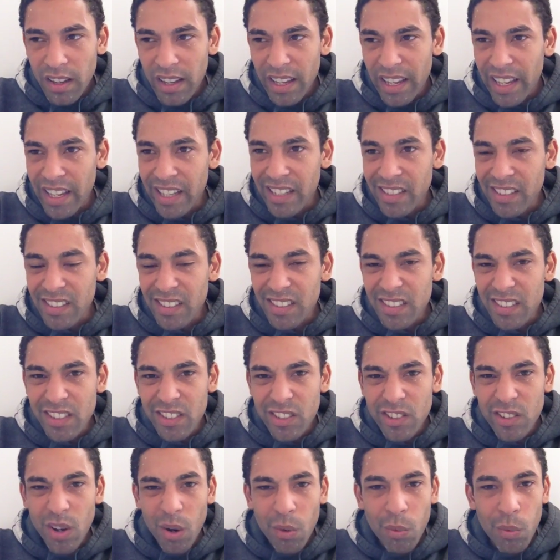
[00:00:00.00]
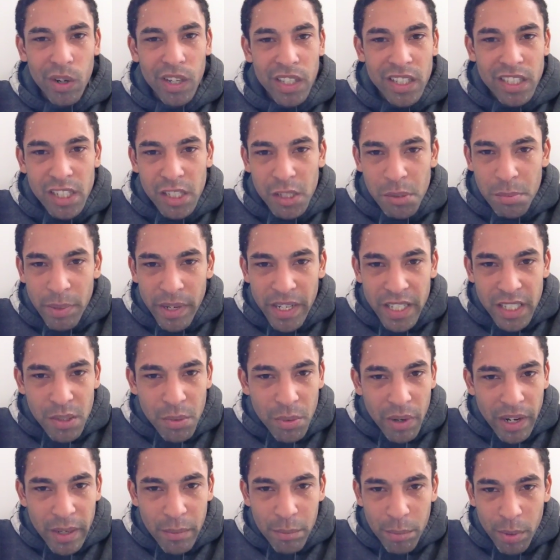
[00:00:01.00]
and not wanting to speak
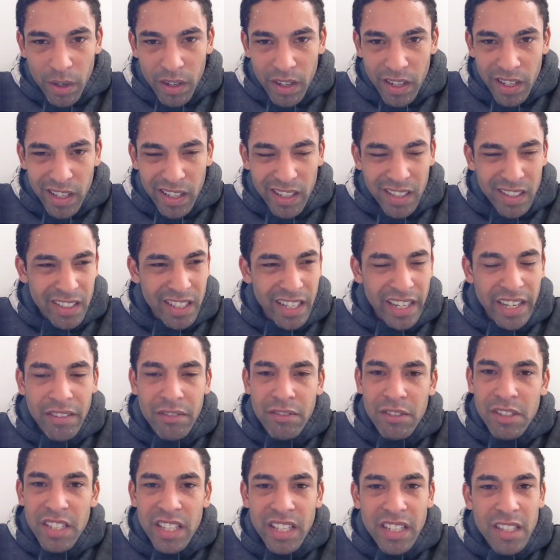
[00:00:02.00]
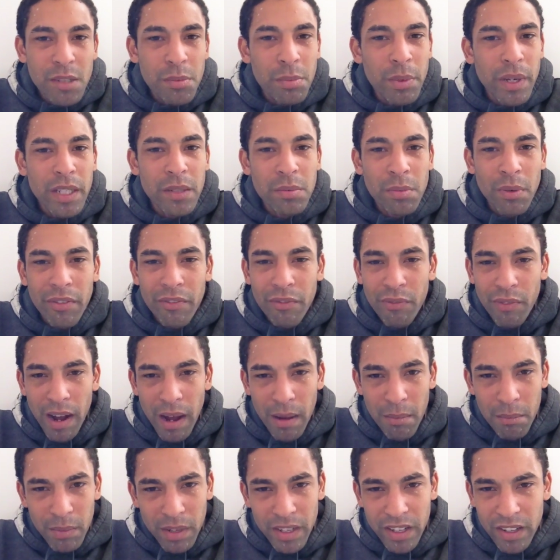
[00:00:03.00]
to anybody, didn't speak to my
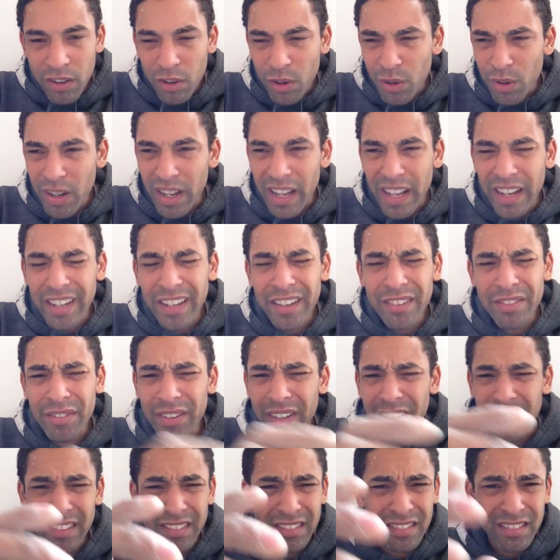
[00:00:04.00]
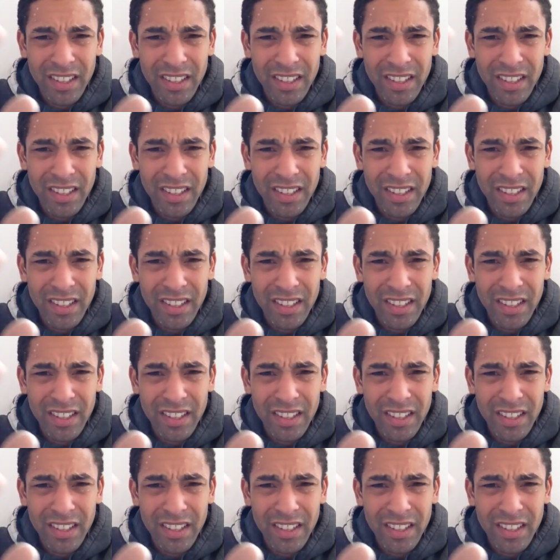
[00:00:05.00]
family or anything.